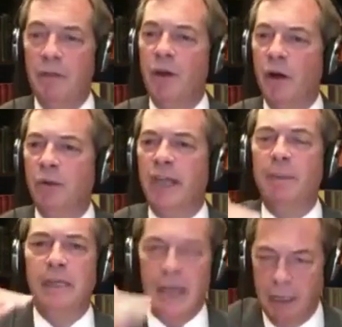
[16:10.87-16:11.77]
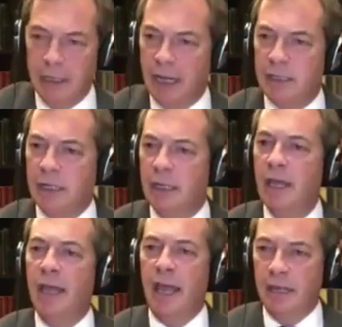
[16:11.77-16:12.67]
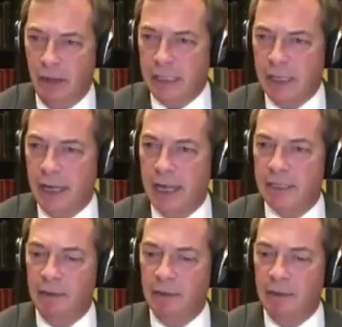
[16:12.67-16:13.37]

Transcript: the whole thing would be done and dusted in 90 days,